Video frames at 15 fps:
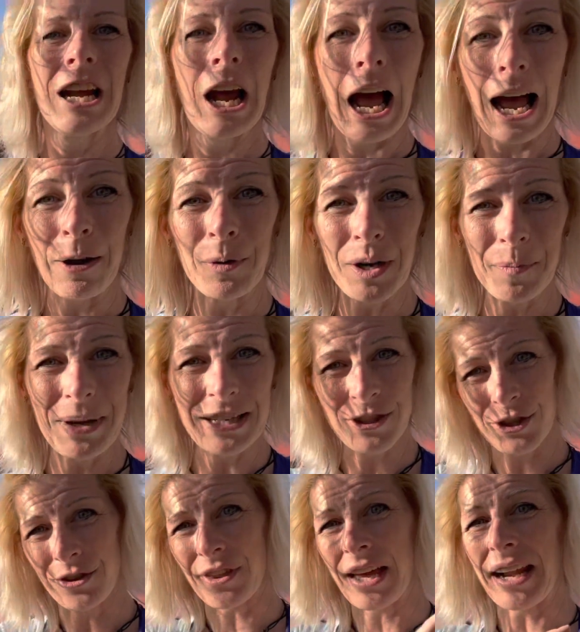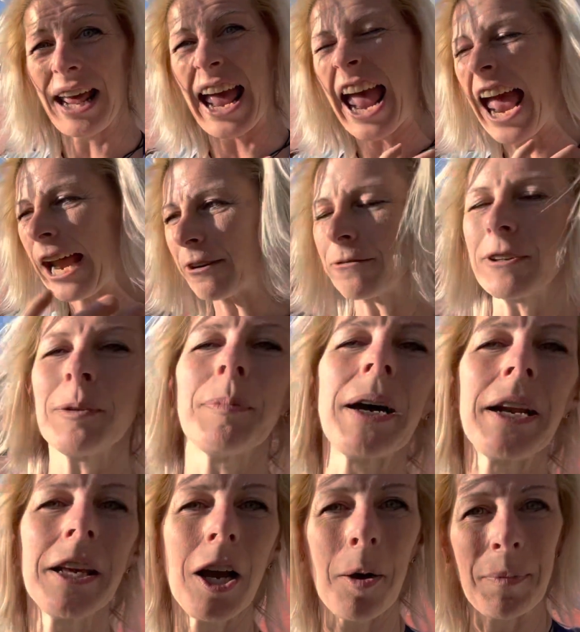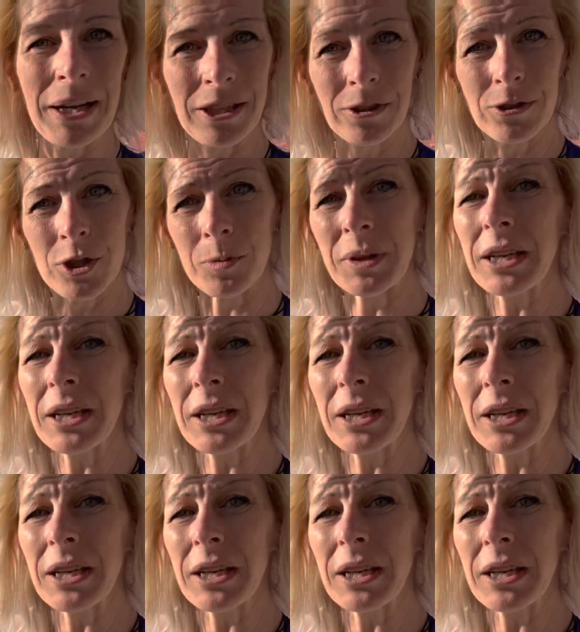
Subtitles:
I want to make sure that everybody on my YouTube,